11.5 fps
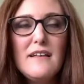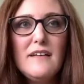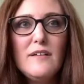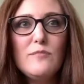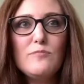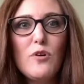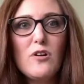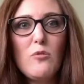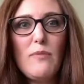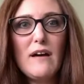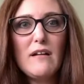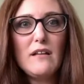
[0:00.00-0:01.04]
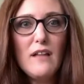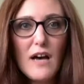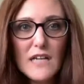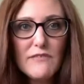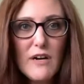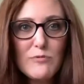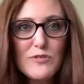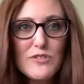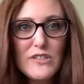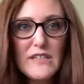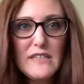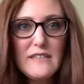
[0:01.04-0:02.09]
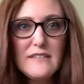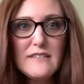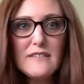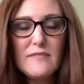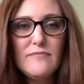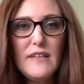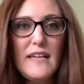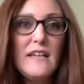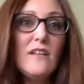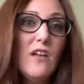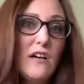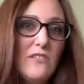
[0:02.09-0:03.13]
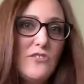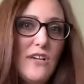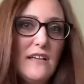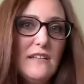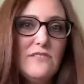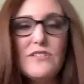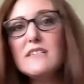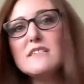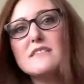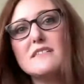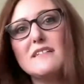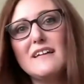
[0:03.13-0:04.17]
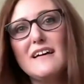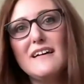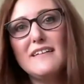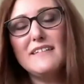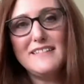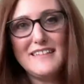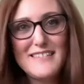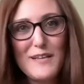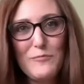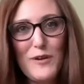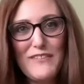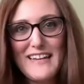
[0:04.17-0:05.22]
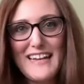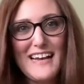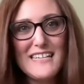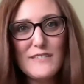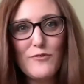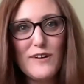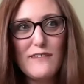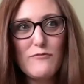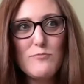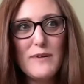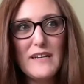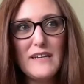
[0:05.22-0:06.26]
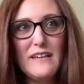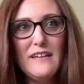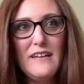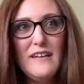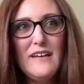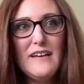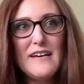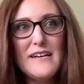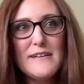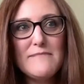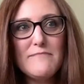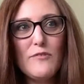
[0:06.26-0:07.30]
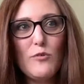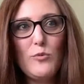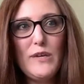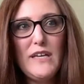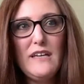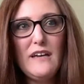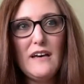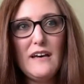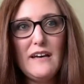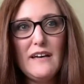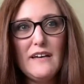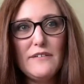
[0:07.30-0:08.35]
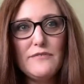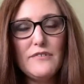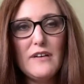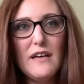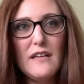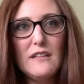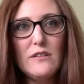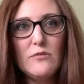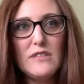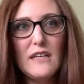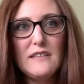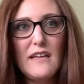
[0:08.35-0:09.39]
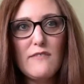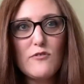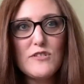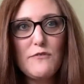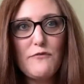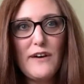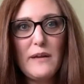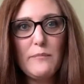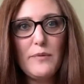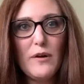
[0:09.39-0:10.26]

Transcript: brought about a lot of opportunities and a lot of challenges, the same way that it has for everybody. We have looked at diversifying our